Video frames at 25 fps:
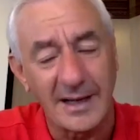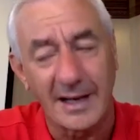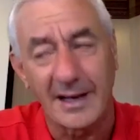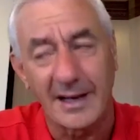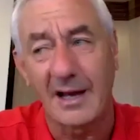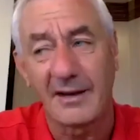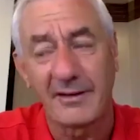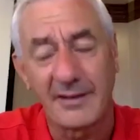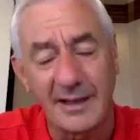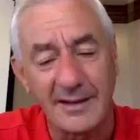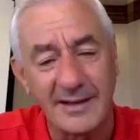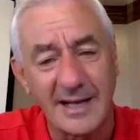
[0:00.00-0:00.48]
And
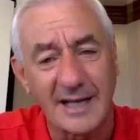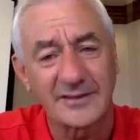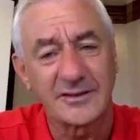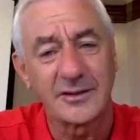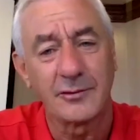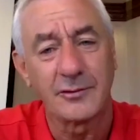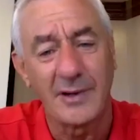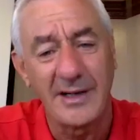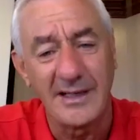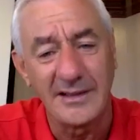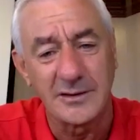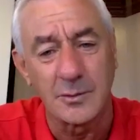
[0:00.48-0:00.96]
I think that's the
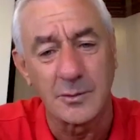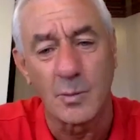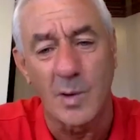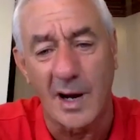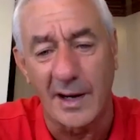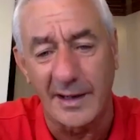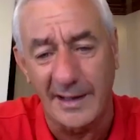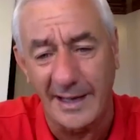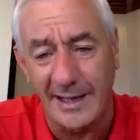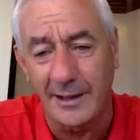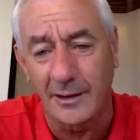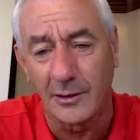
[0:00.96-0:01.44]
reason why
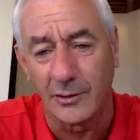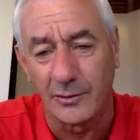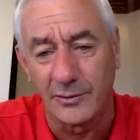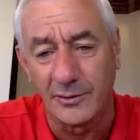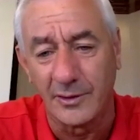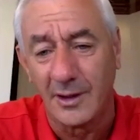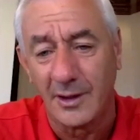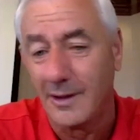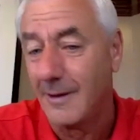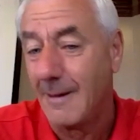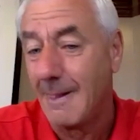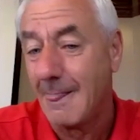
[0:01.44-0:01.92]
England,
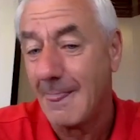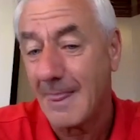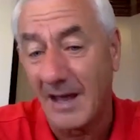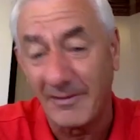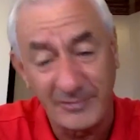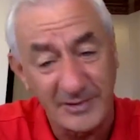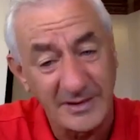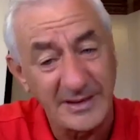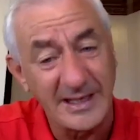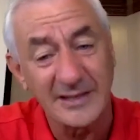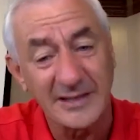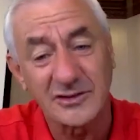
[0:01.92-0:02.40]

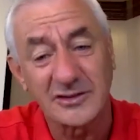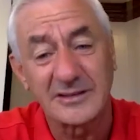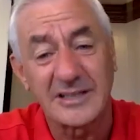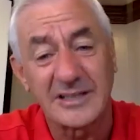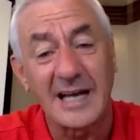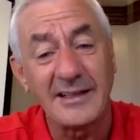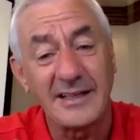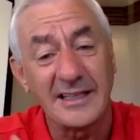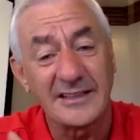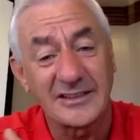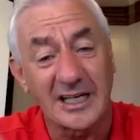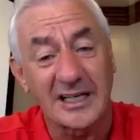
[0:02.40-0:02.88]

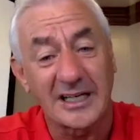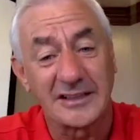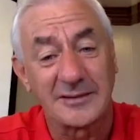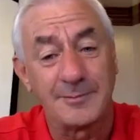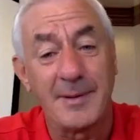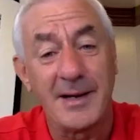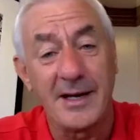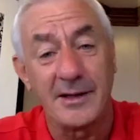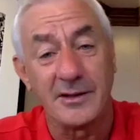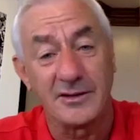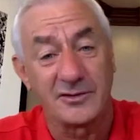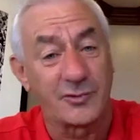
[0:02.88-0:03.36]
take this
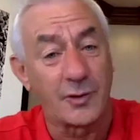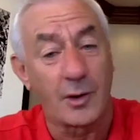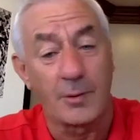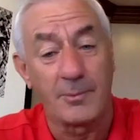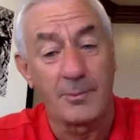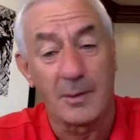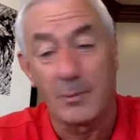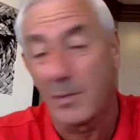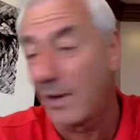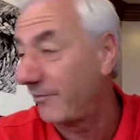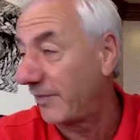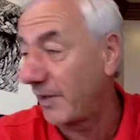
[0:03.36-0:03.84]
experience from
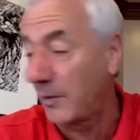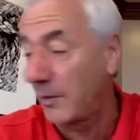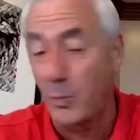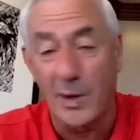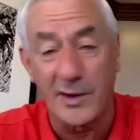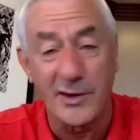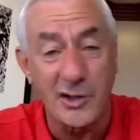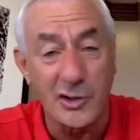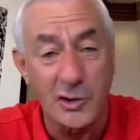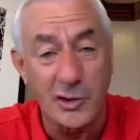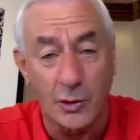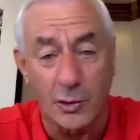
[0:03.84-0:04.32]
them, whether they
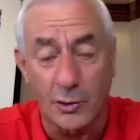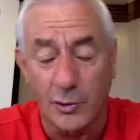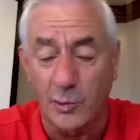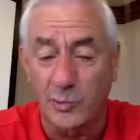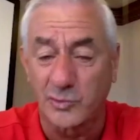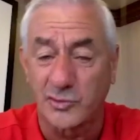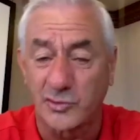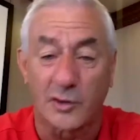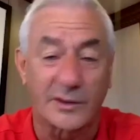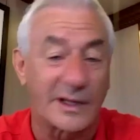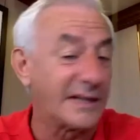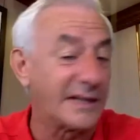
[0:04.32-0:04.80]
win the Euros
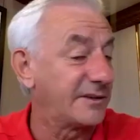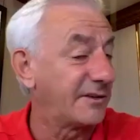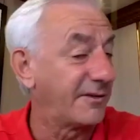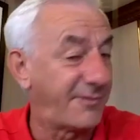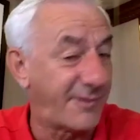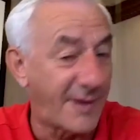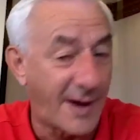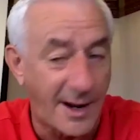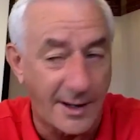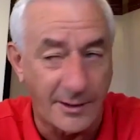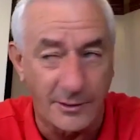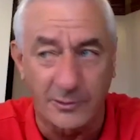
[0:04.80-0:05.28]
or get the
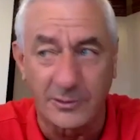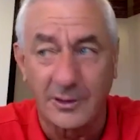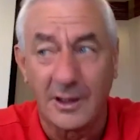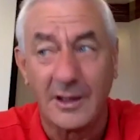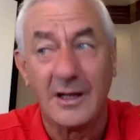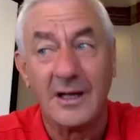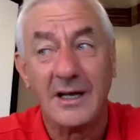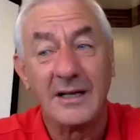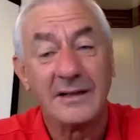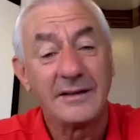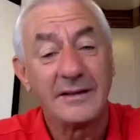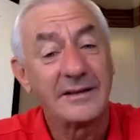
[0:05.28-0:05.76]
final,
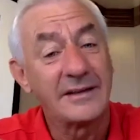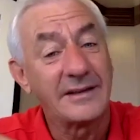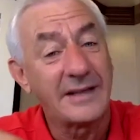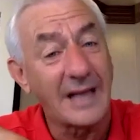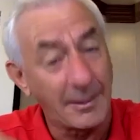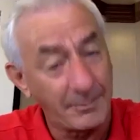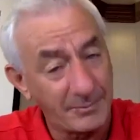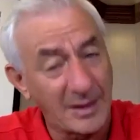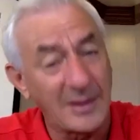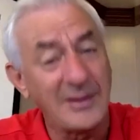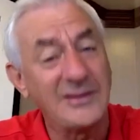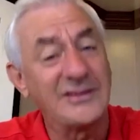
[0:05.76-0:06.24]

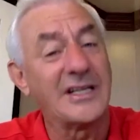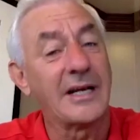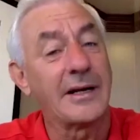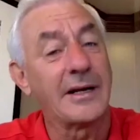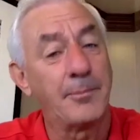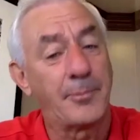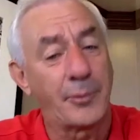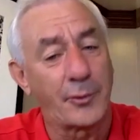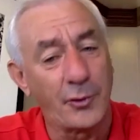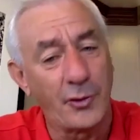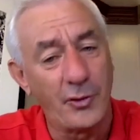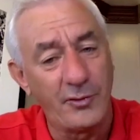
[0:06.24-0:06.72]
that means they're
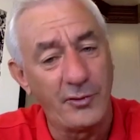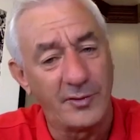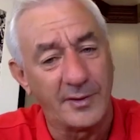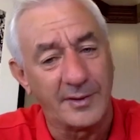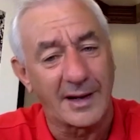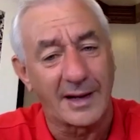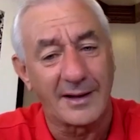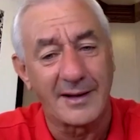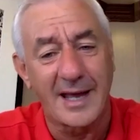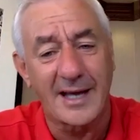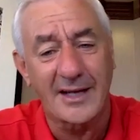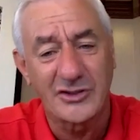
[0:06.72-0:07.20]
improving.
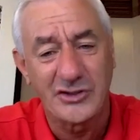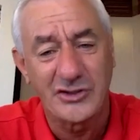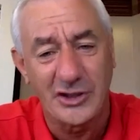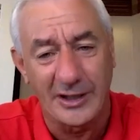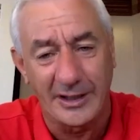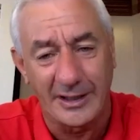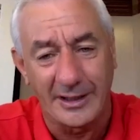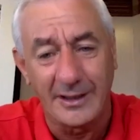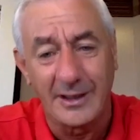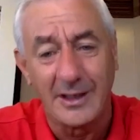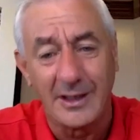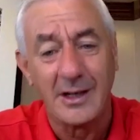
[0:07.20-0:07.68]
And next
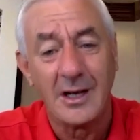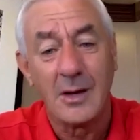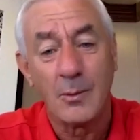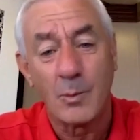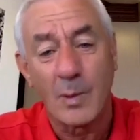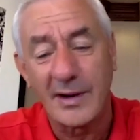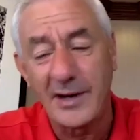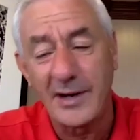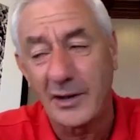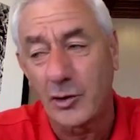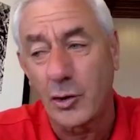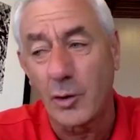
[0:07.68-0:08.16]
year,
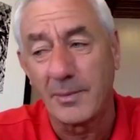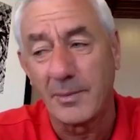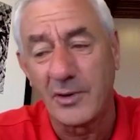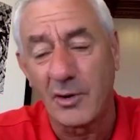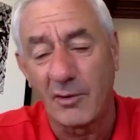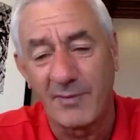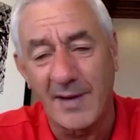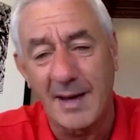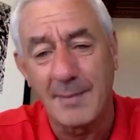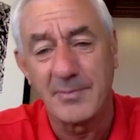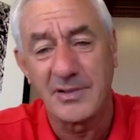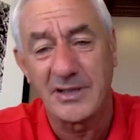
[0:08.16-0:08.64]
when they come
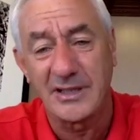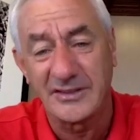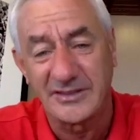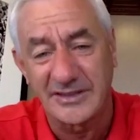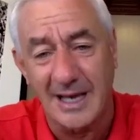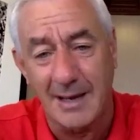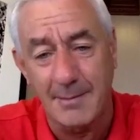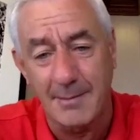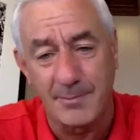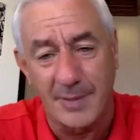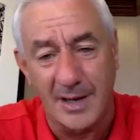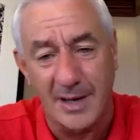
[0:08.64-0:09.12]
November,
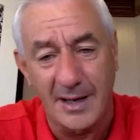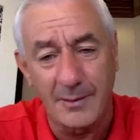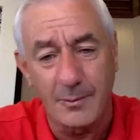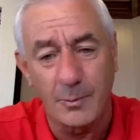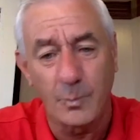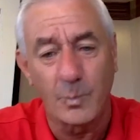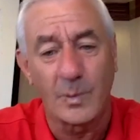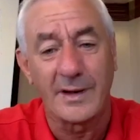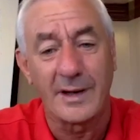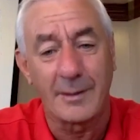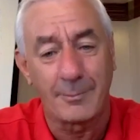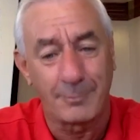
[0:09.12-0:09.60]
December,
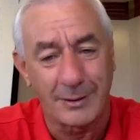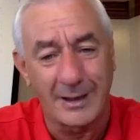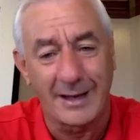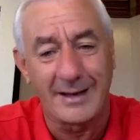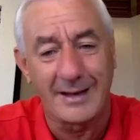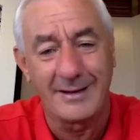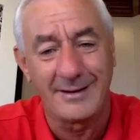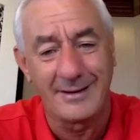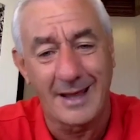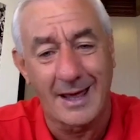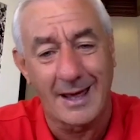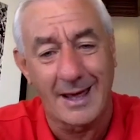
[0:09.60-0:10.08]
when they play
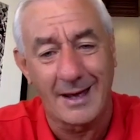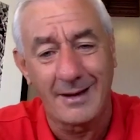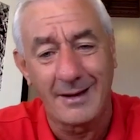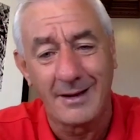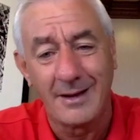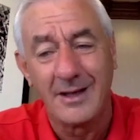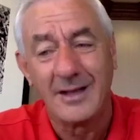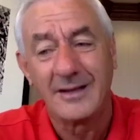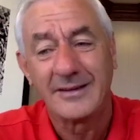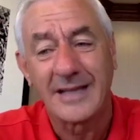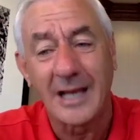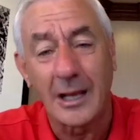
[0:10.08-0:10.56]
in there,
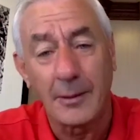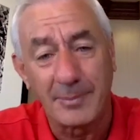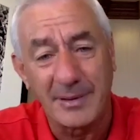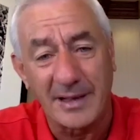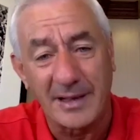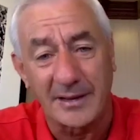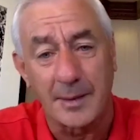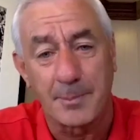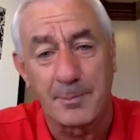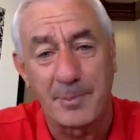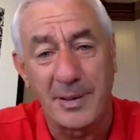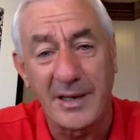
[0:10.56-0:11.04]
they'll be
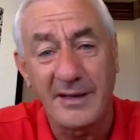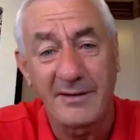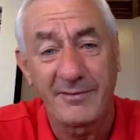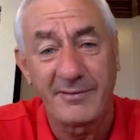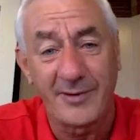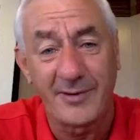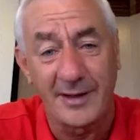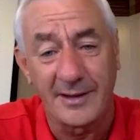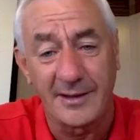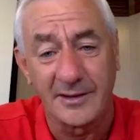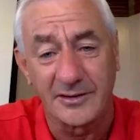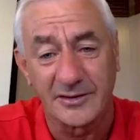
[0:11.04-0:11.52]
at the peak
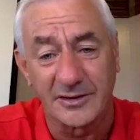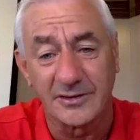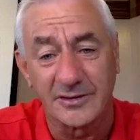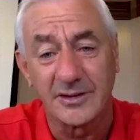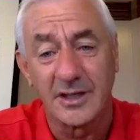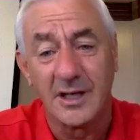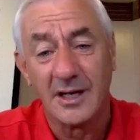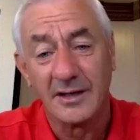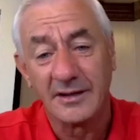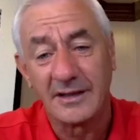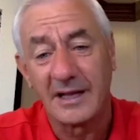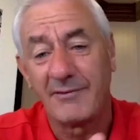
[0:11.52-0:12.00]
fitnesses.
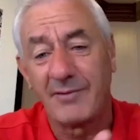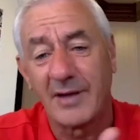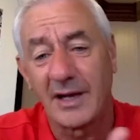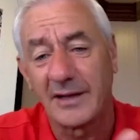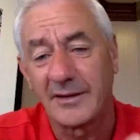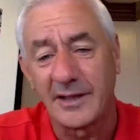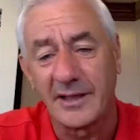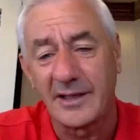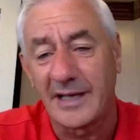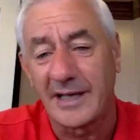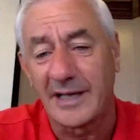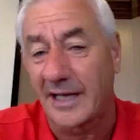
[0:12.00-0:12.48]
They've
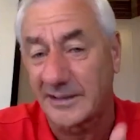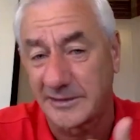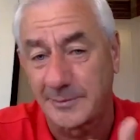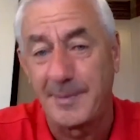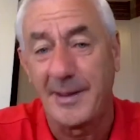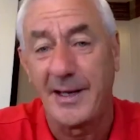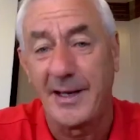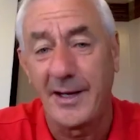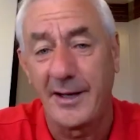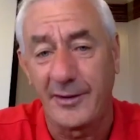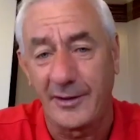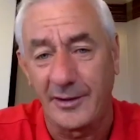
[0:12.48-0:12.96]
had the
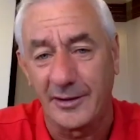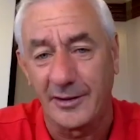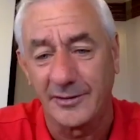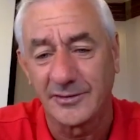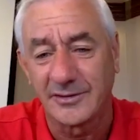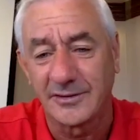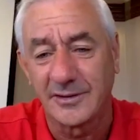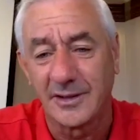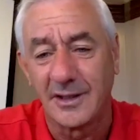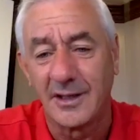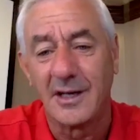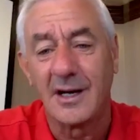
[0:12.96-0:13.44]

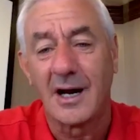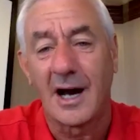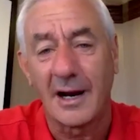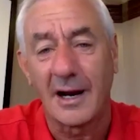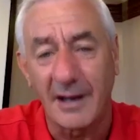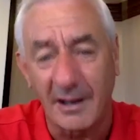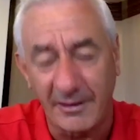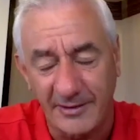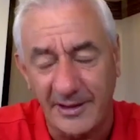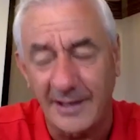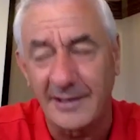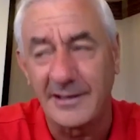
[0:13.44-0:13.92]
experience,
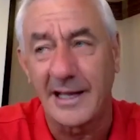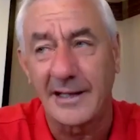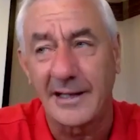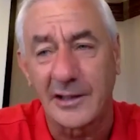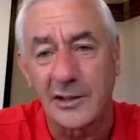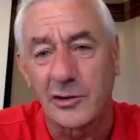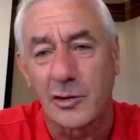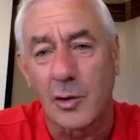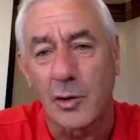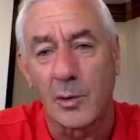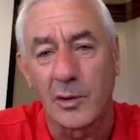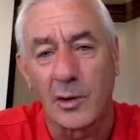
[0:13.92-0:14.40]
and I think they
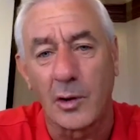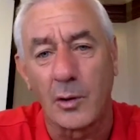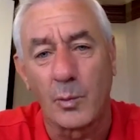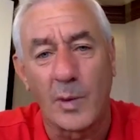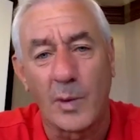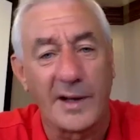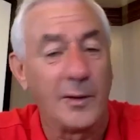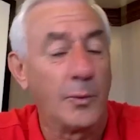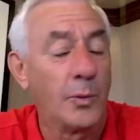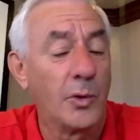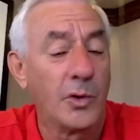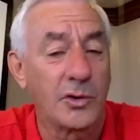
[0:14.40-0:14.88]
could go a long
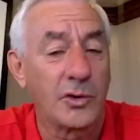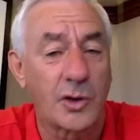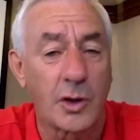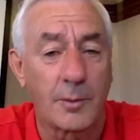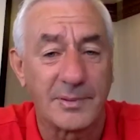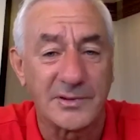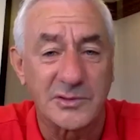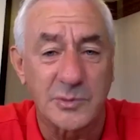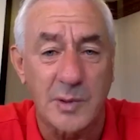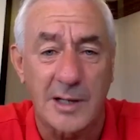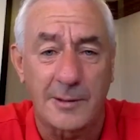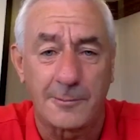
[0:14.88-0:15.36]
way in the World
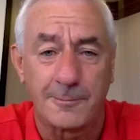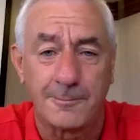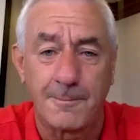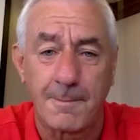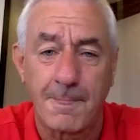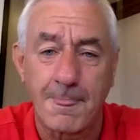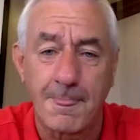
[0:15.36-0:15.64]
Cup as well.